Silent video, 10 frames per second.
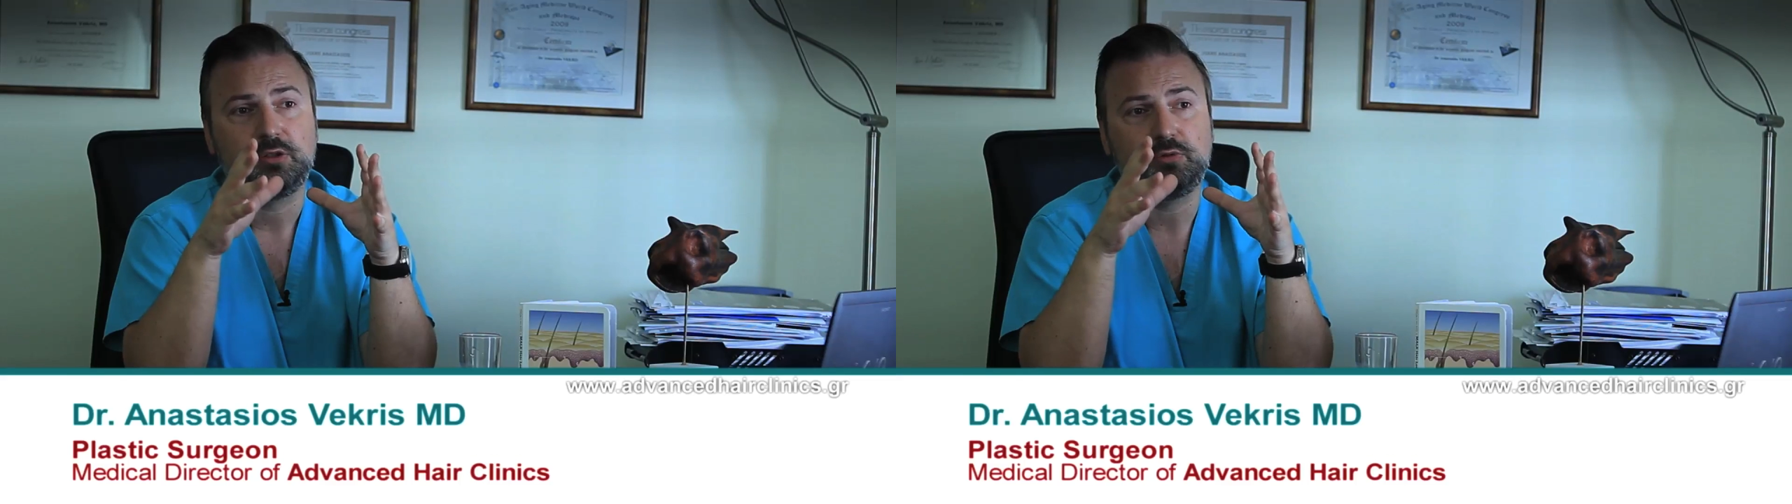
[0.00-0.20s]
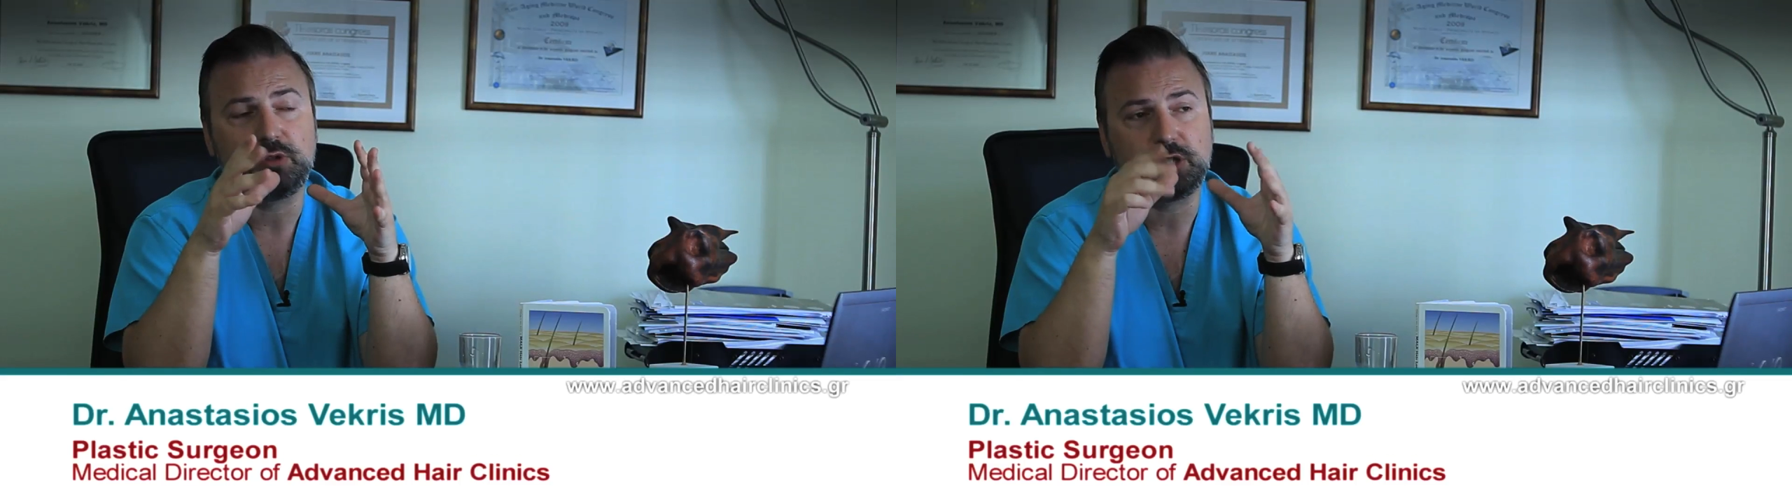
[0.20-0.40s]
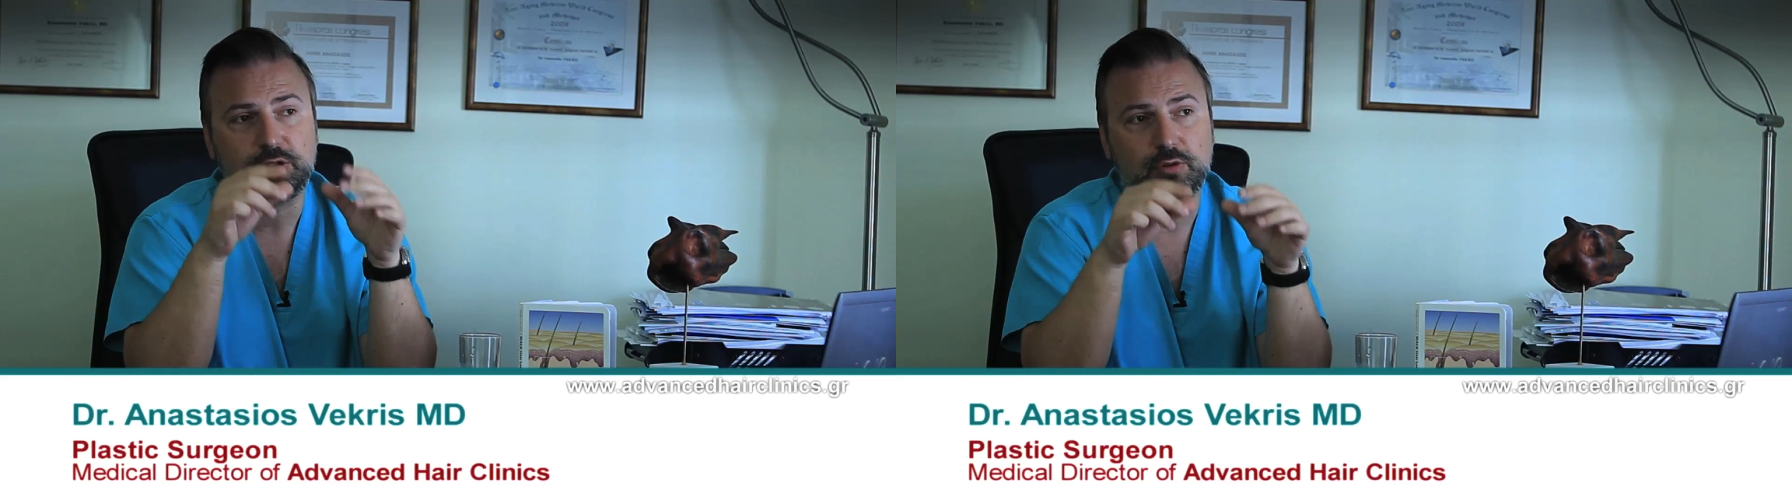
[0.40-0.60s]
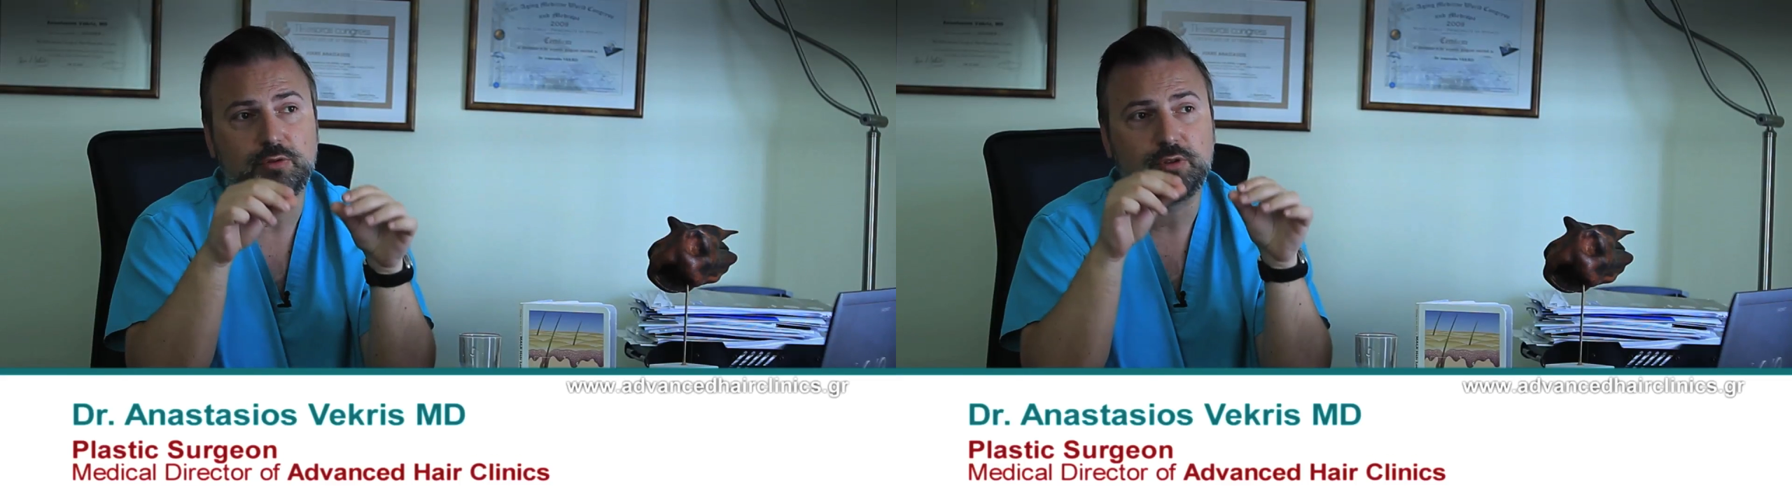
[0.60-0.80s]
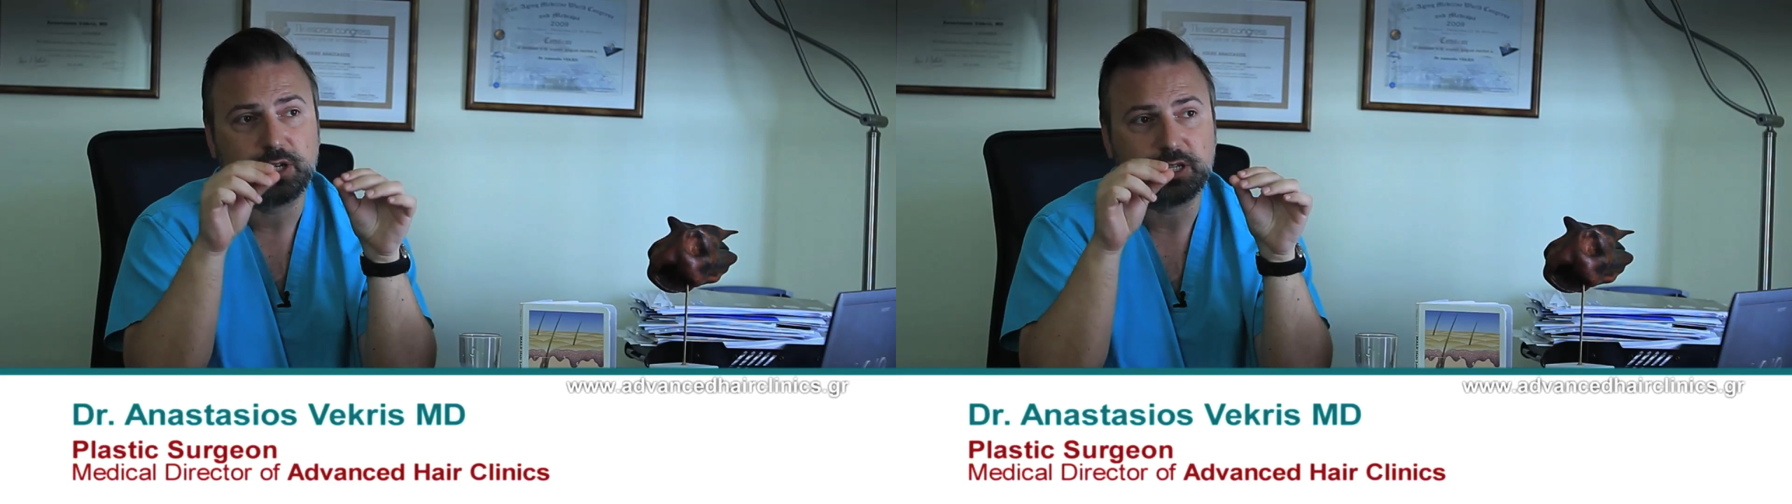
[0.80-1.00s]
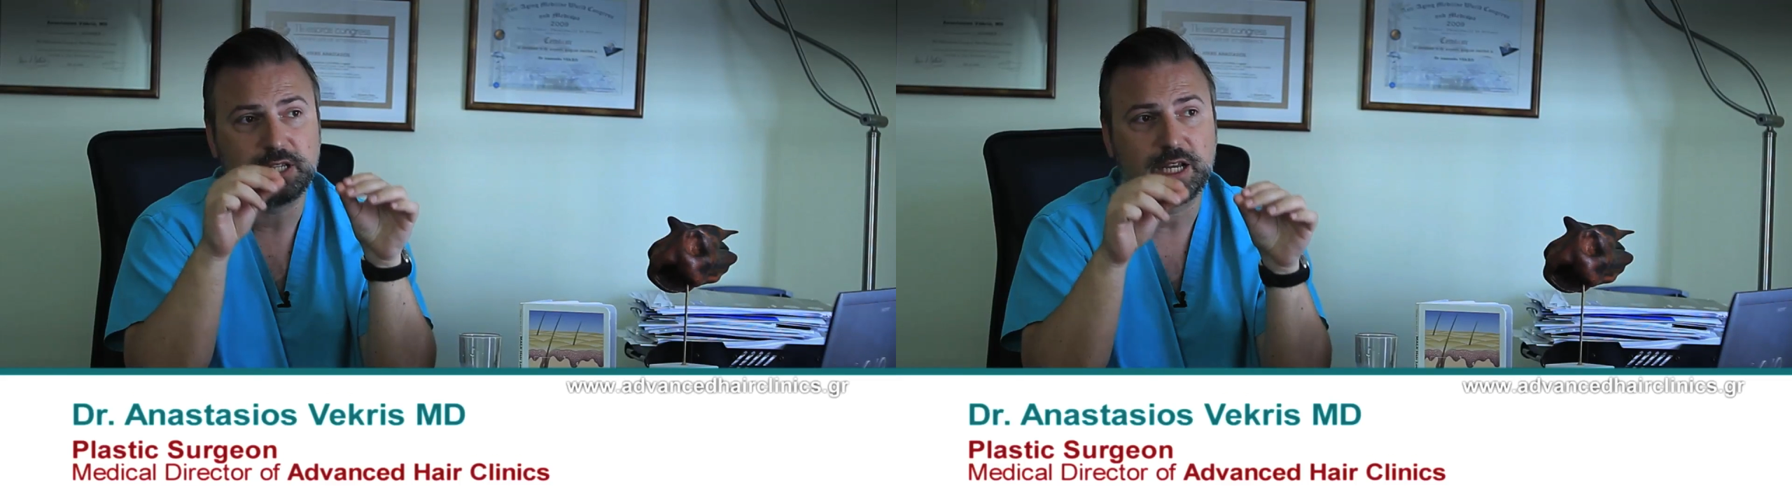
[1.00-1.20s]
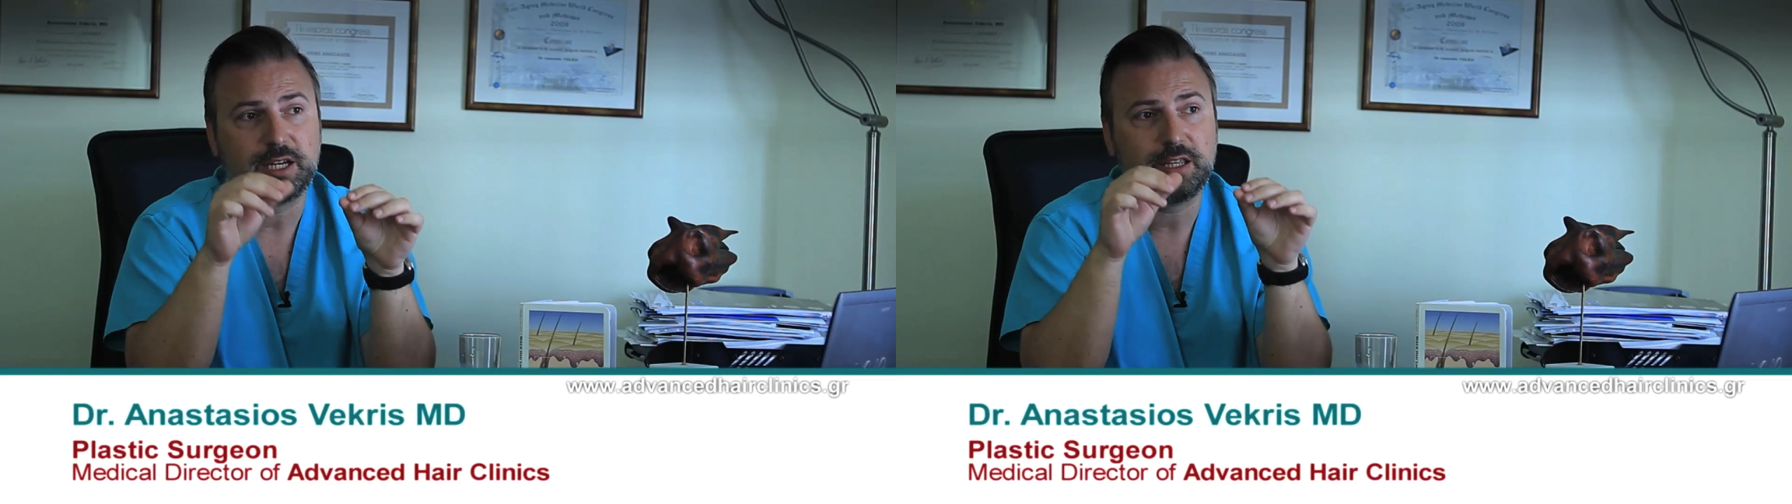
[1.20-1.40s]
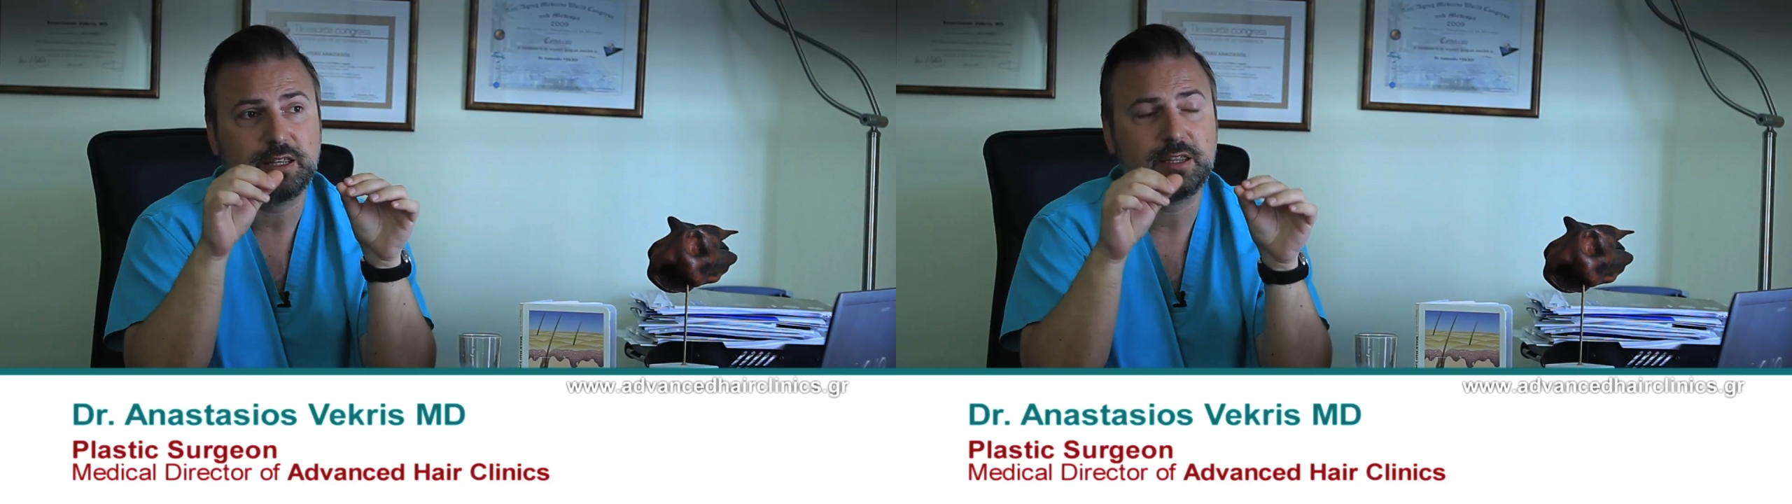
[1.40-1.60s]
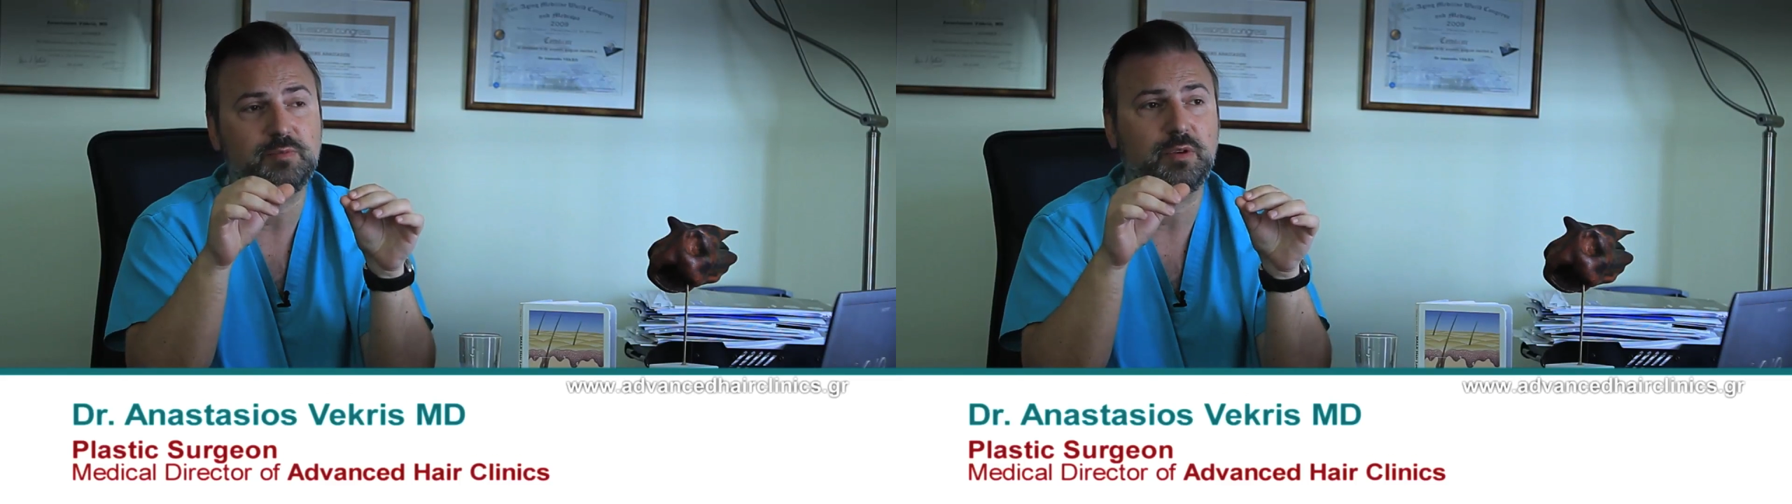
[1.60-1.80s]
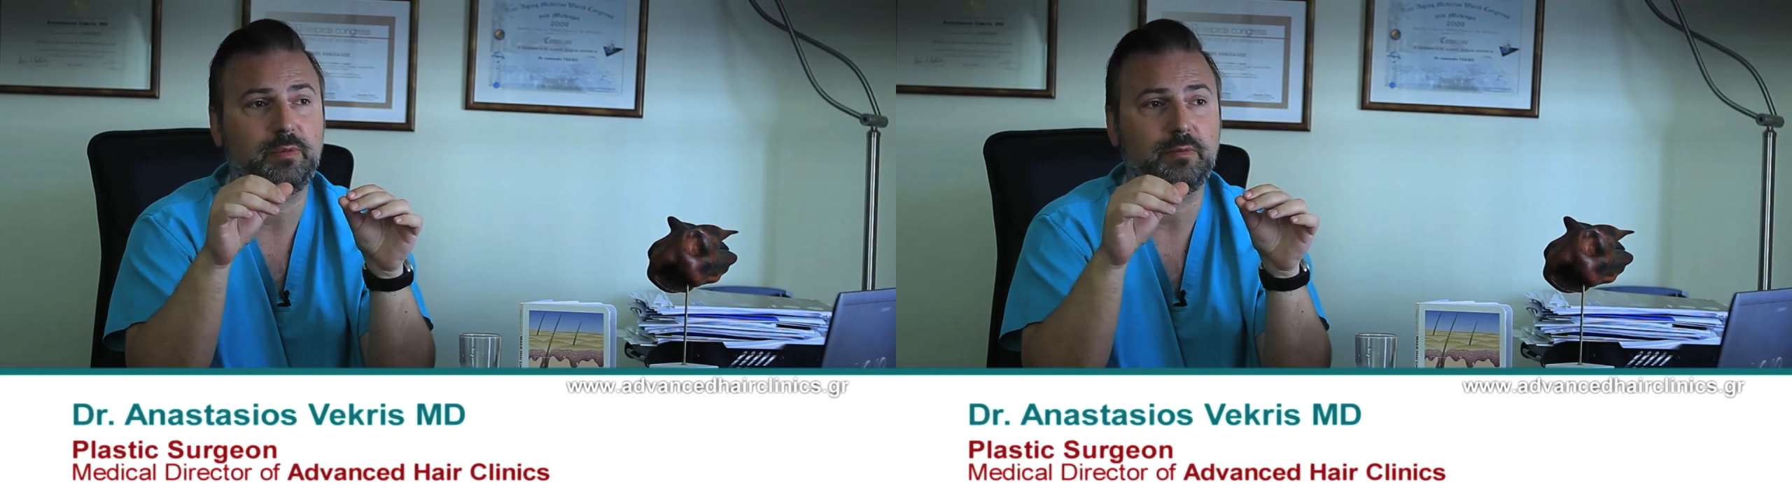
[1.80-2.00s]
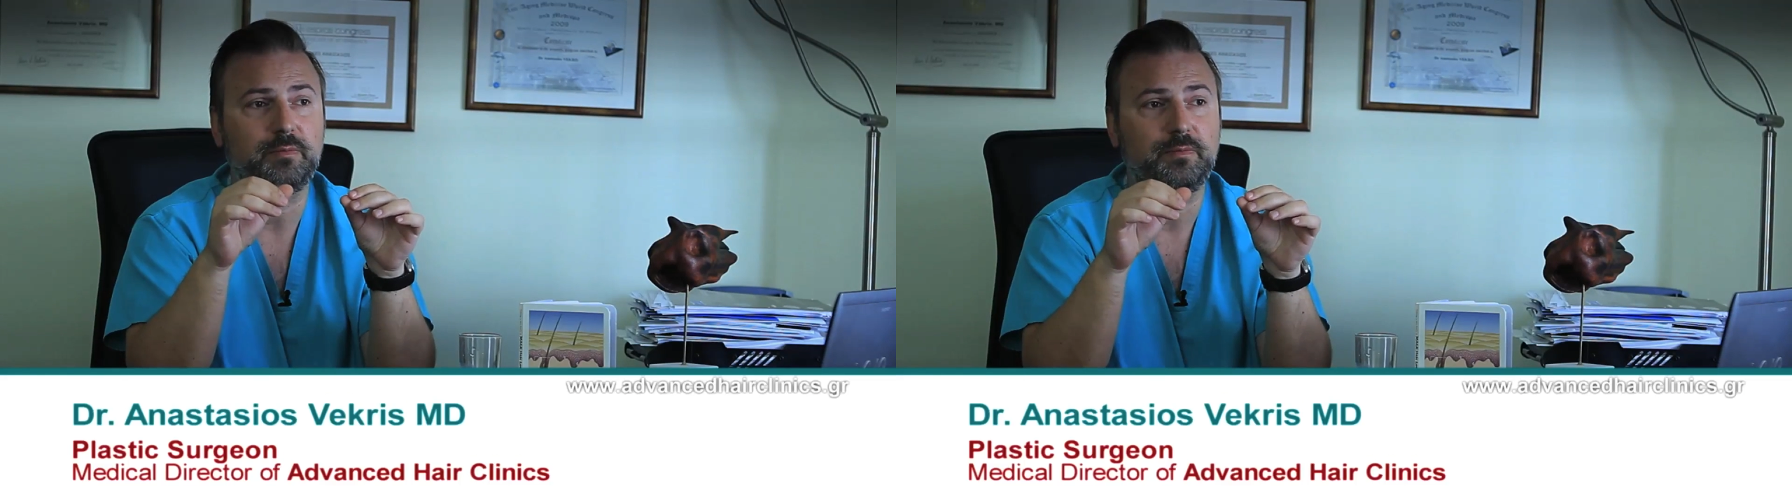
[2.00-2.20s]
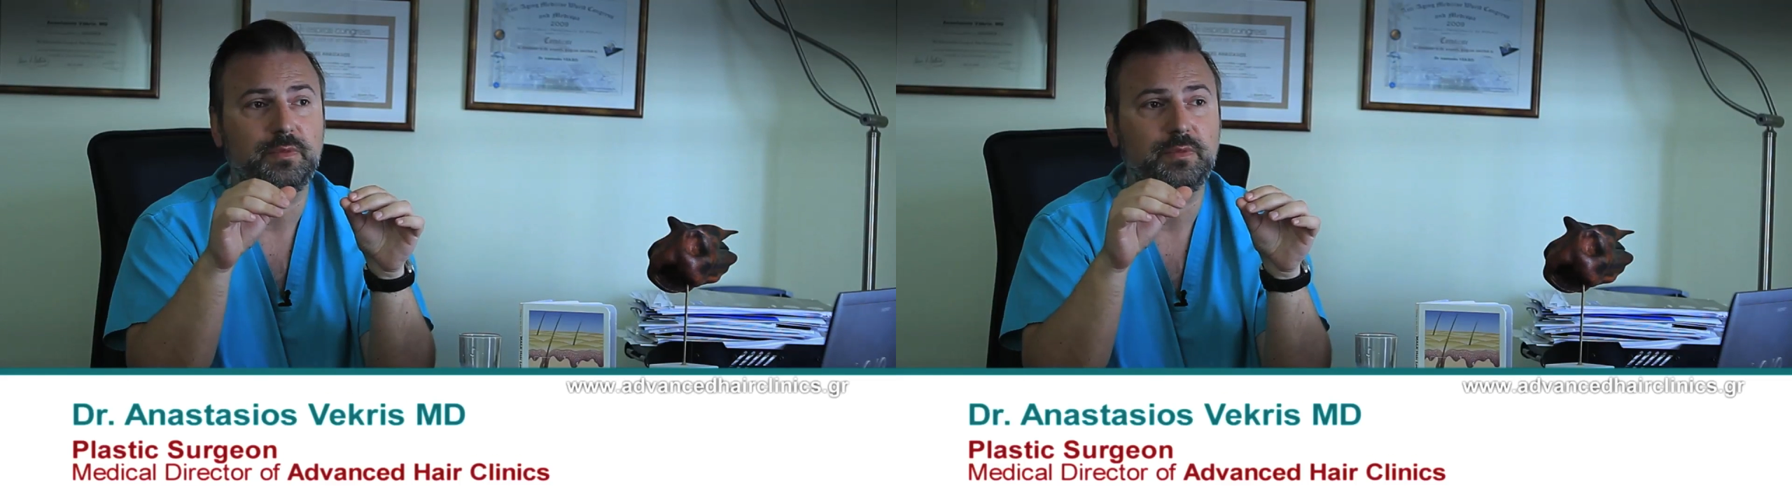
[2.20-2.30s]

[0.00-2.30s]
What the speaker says: to restore exactly this problem,